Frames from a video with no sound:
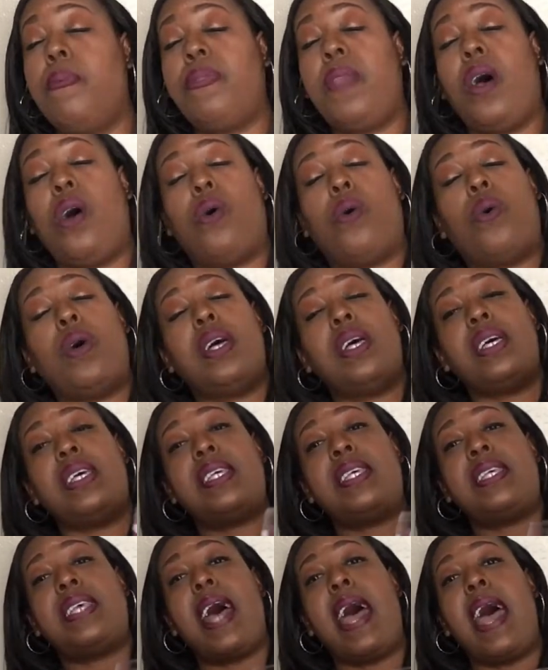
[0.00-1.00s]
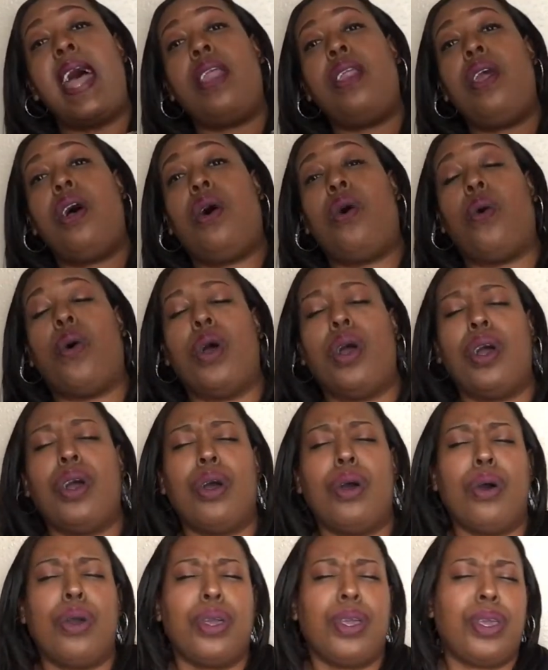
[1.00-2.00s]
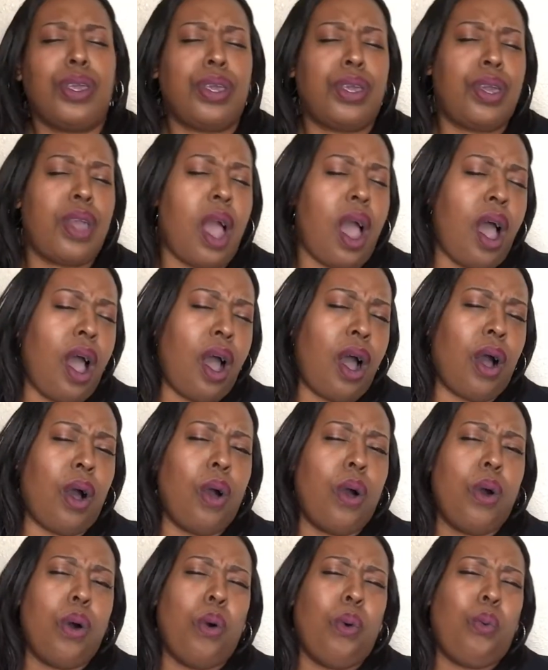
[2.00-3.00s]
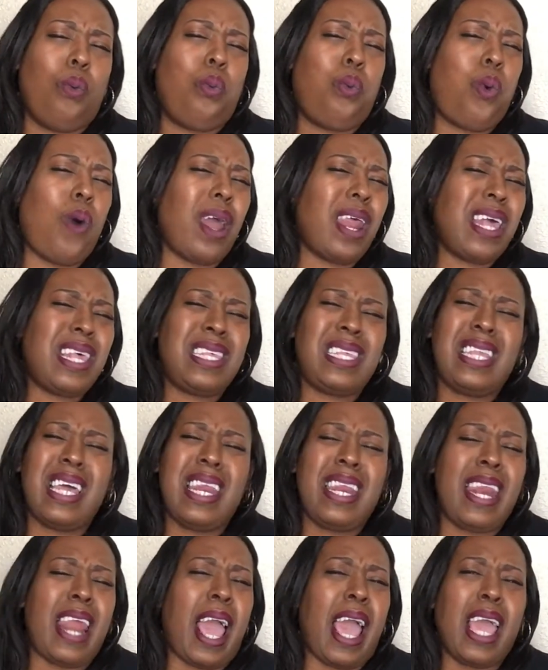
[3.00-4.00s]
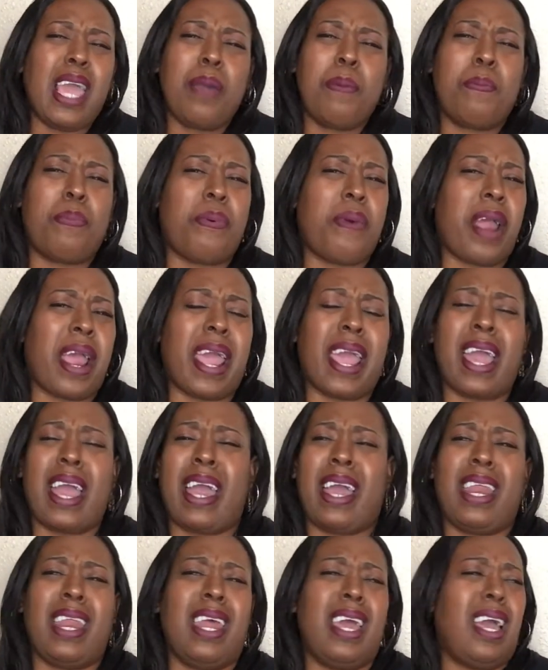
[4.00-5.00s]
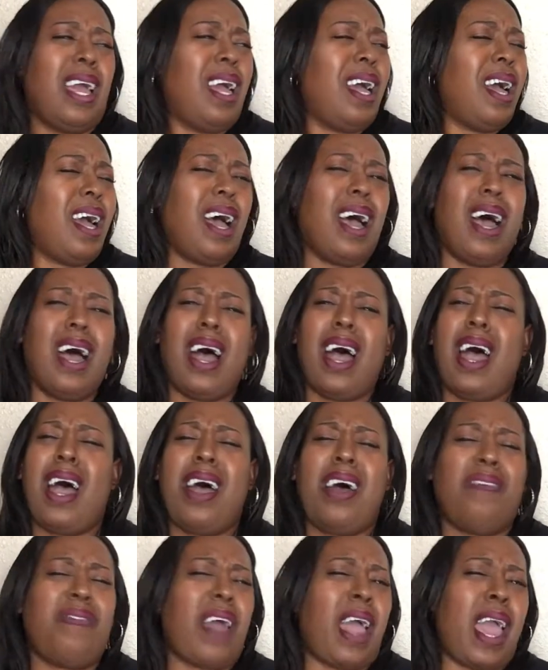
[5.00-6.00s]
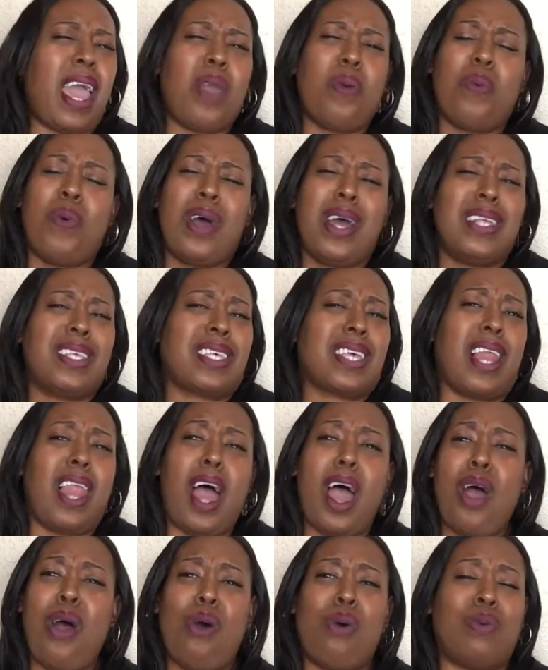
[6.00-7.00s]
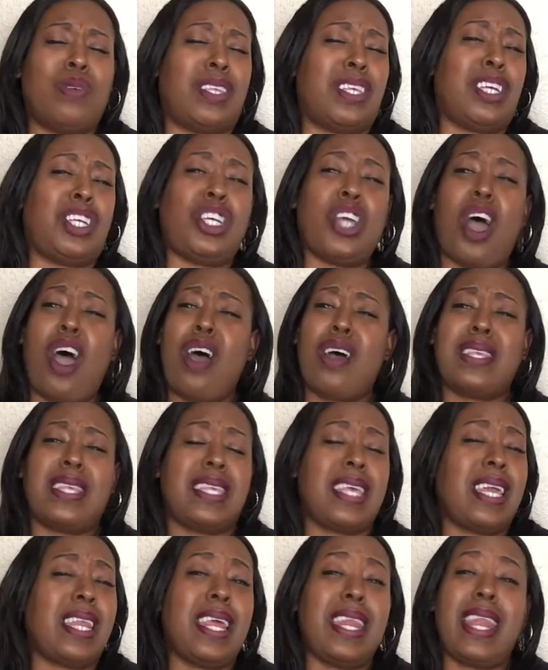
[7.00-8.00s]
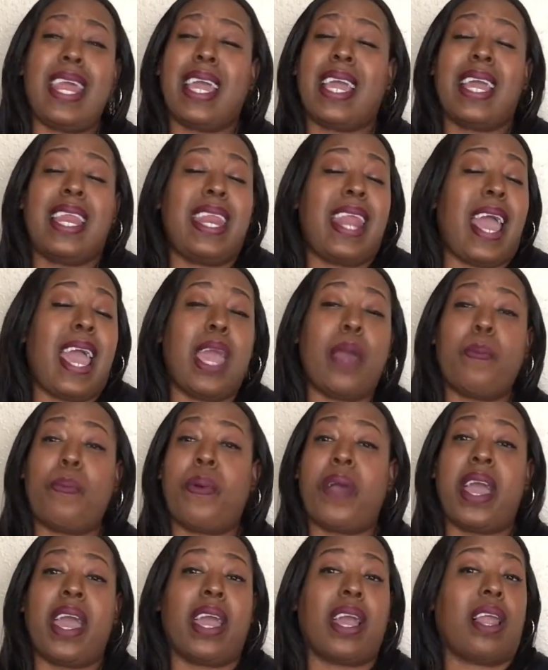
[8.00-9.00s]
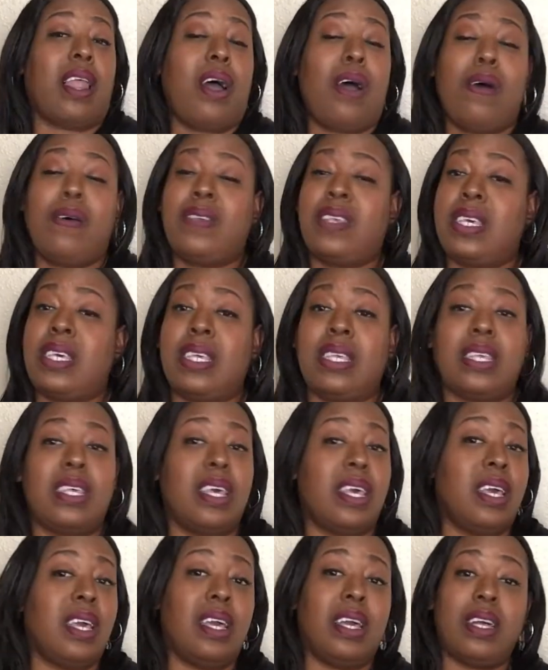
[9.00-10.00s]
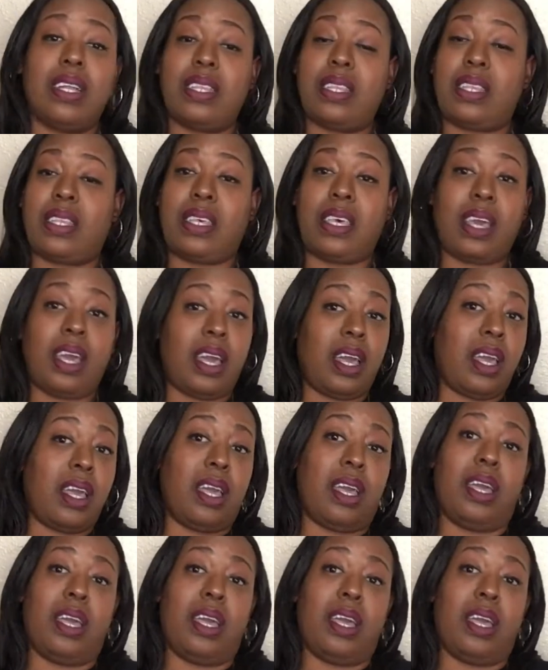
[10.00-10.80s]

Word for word: up though. Side note, y'all, what is the name brand of A1's clothes. Did y'all see the nigga name brand clothes tuh,